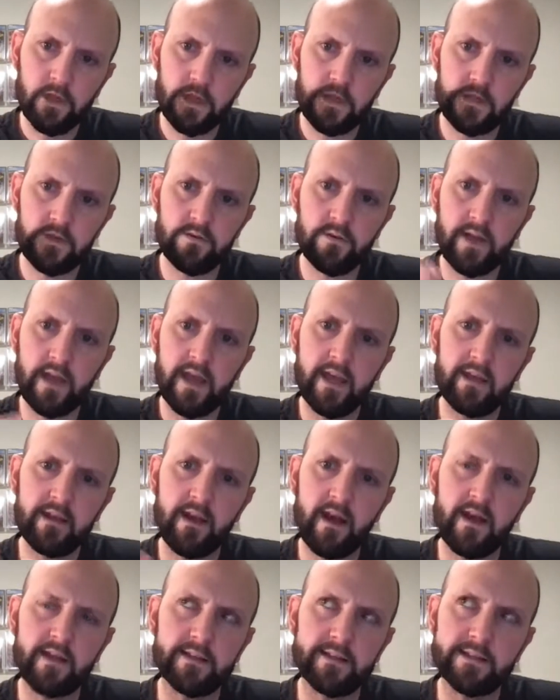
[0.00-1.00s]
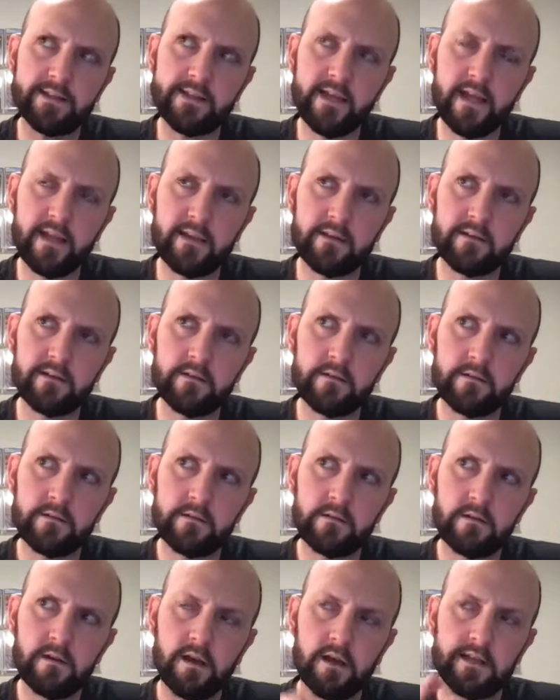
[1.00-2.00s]
you cannot send
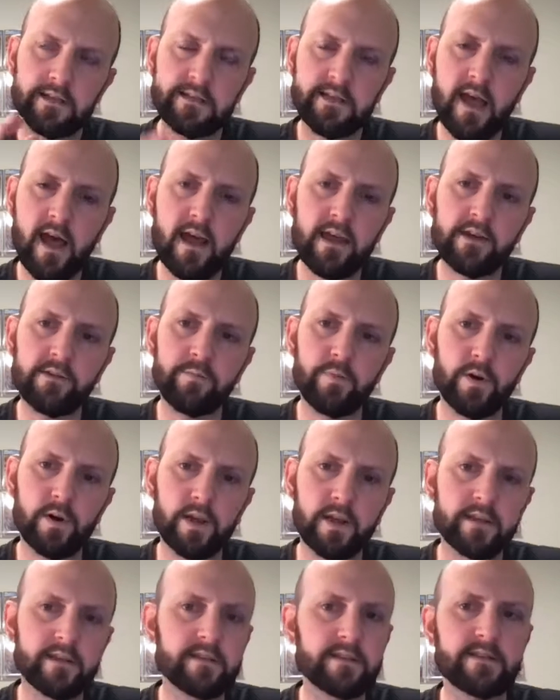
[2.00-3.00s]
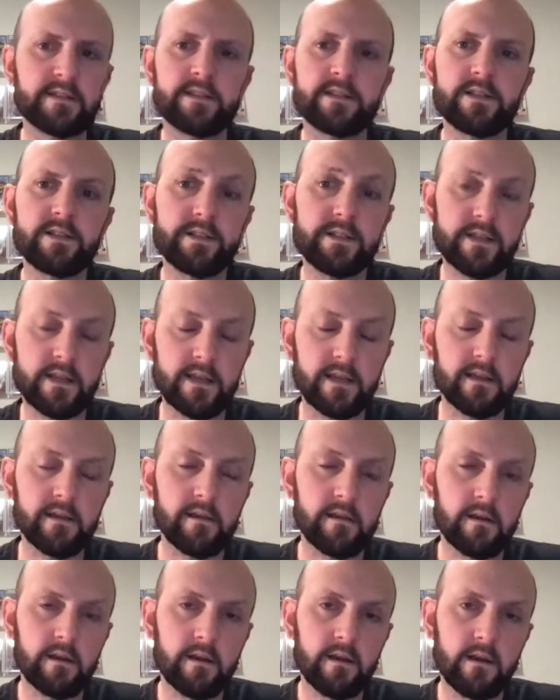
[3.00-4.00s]
a signed book into
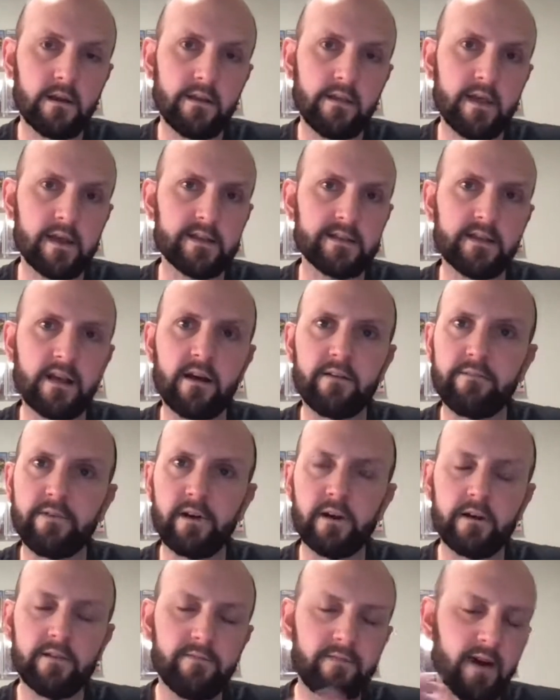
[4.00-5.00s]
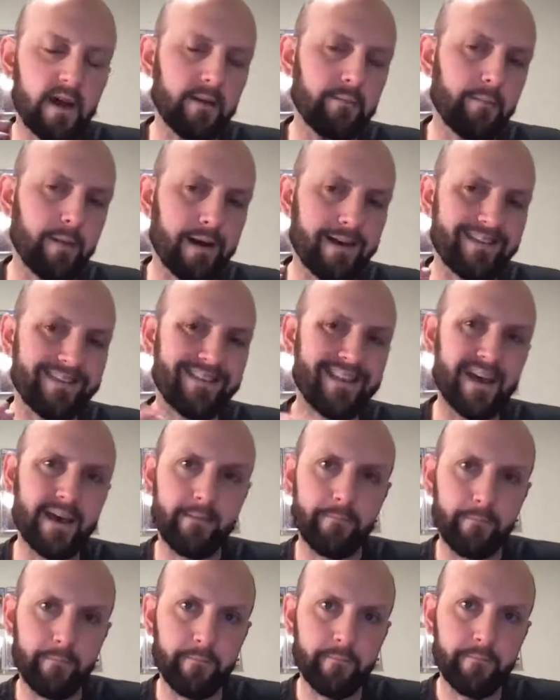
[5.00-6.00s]
CGC that is not verified by
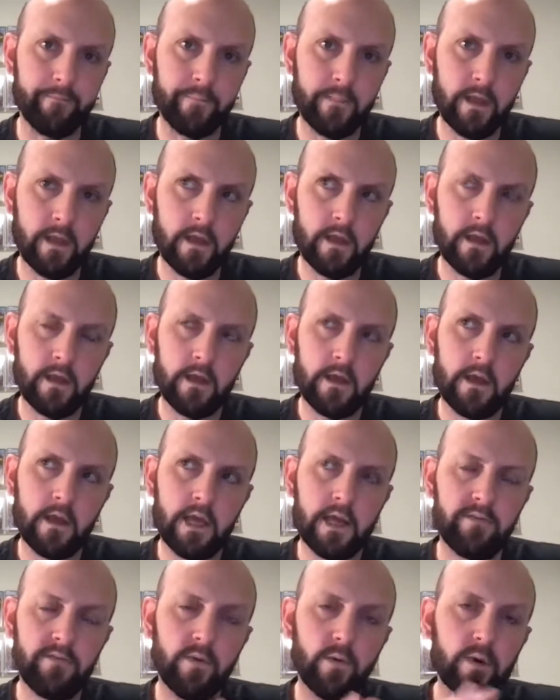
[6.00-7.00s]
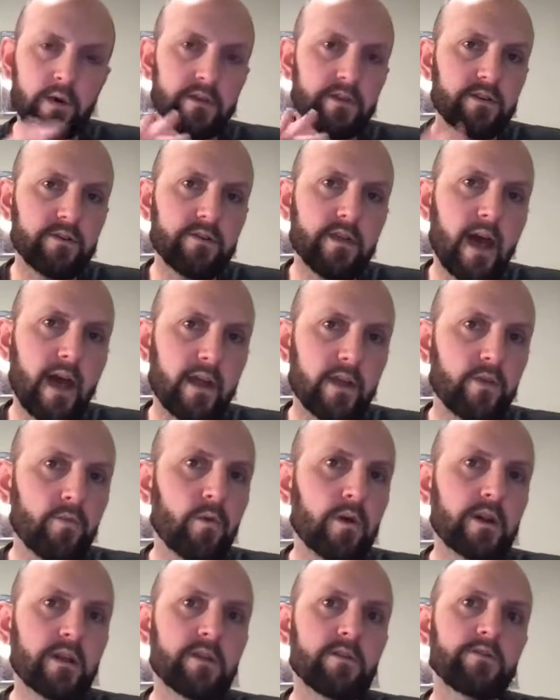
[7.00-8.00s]
them. If you want to do that, you
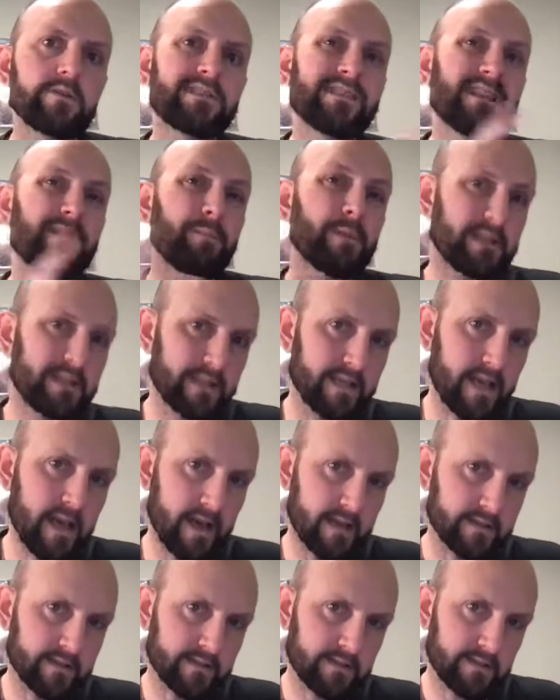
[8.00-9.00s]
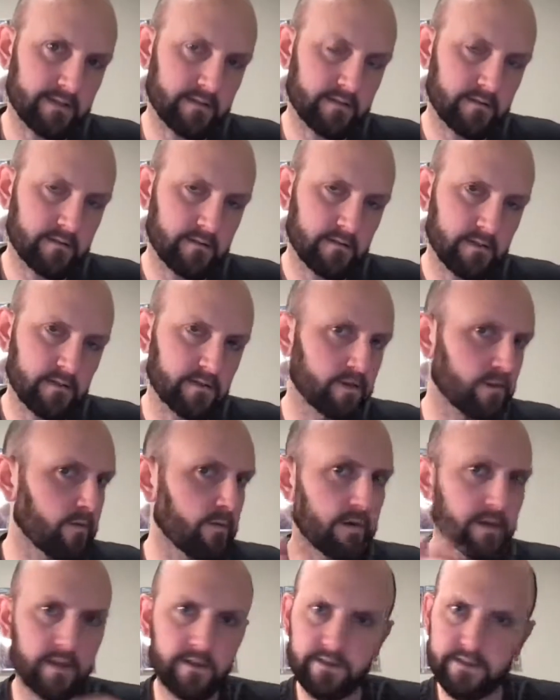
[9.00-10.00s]
want to use CBCS. You don't
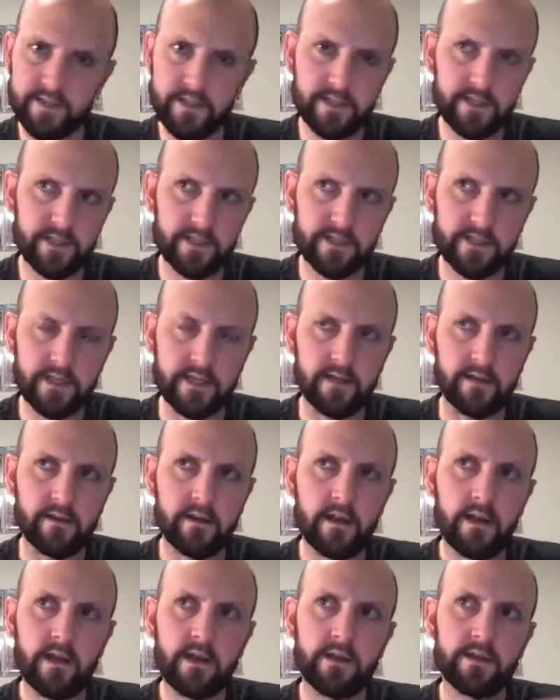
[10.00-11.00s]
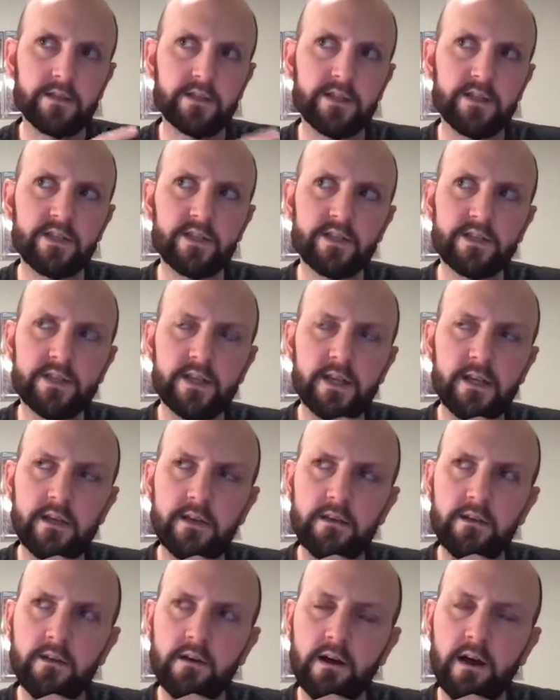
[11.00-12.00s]
want to use CGC.
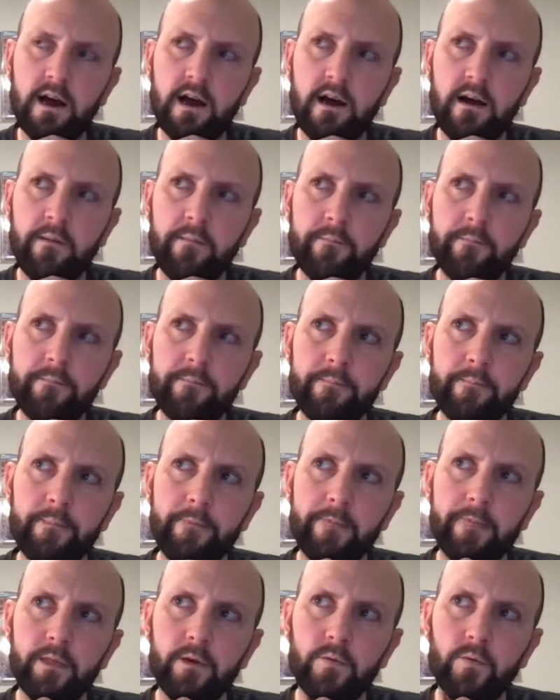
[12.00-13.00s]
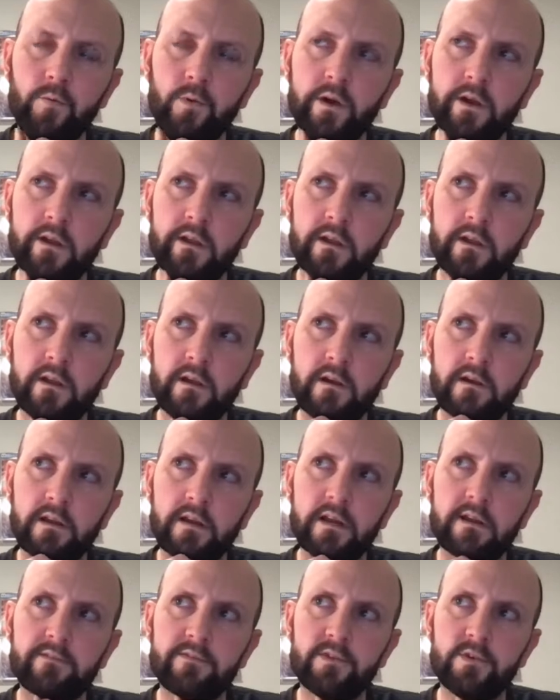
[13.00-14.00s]
CGC will
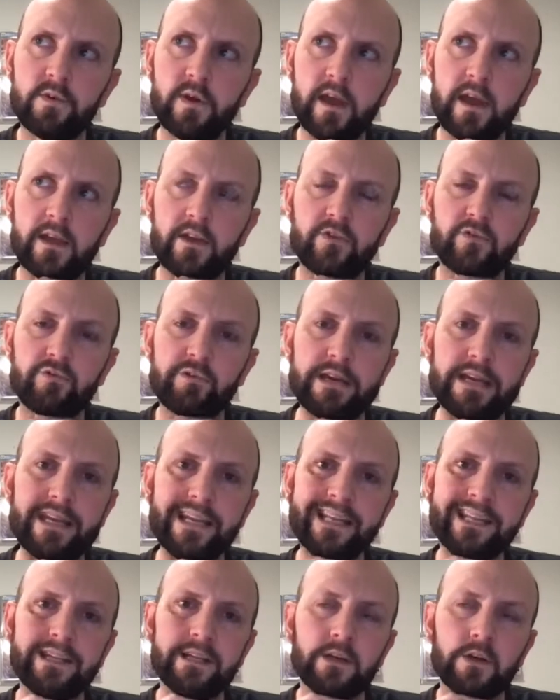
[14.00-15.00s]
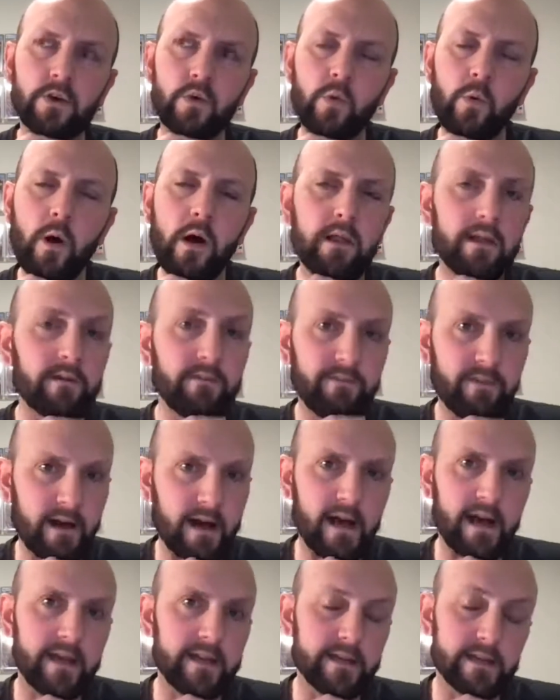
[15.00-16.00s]
give you a green
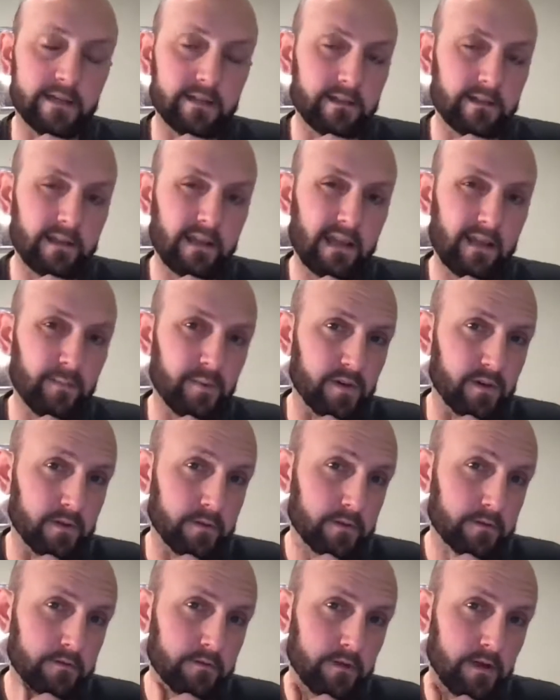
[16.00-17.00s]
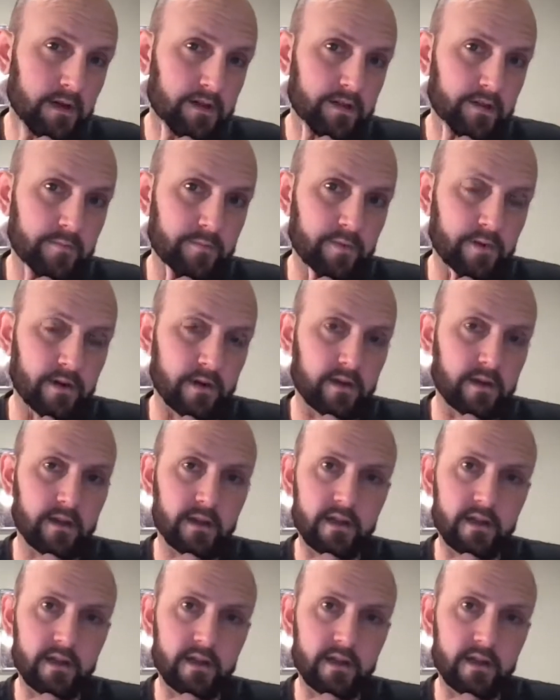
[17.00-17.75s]
qualified label on your book,